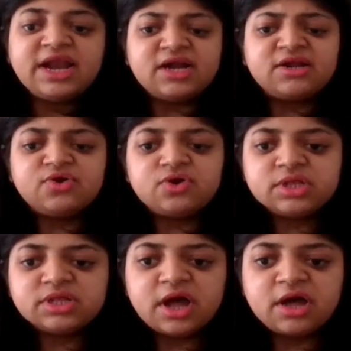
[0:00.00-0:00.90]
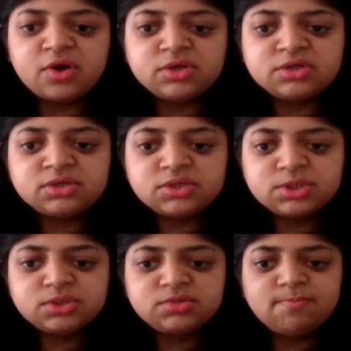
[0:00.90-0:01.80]
and later on, on
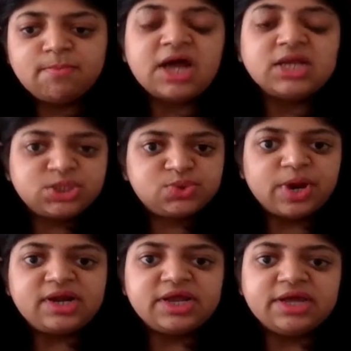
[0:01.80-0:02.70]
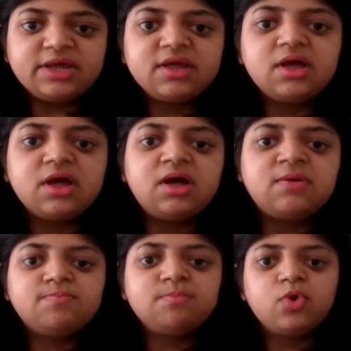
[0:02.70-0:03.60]
March twentieth,
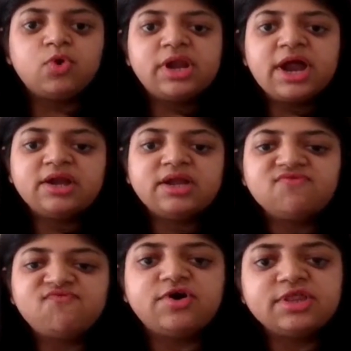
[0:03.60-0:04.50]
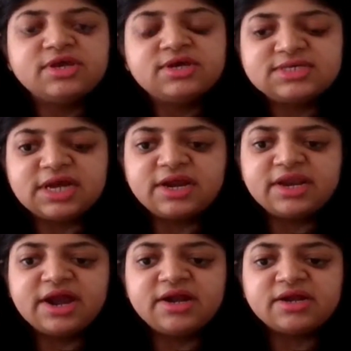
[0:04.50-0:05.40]
uh, Goyal had then further
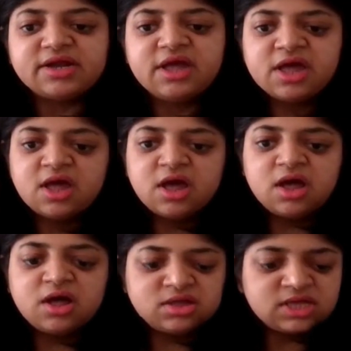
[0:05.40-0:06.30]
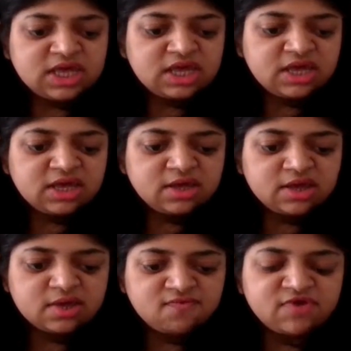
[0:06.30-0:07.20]
said that uh, he
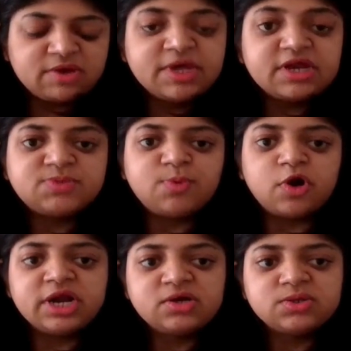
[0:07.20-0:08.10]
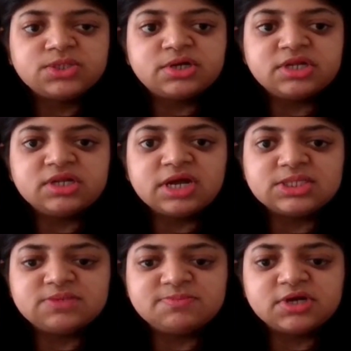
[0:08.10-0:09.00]
will be responding to certain
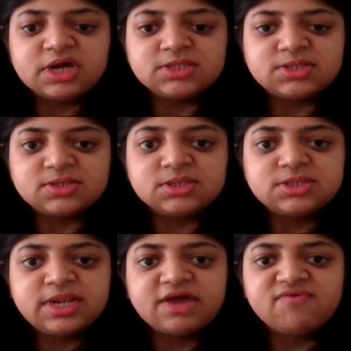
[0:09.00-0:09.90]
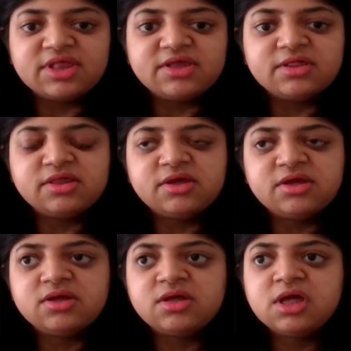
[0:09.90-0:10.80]
customer concerns, like whether
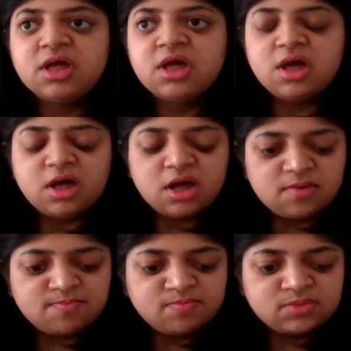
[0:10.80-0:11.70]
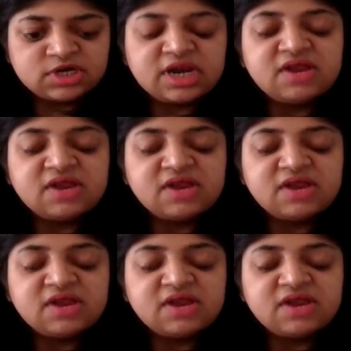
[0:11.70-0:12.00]
the uh,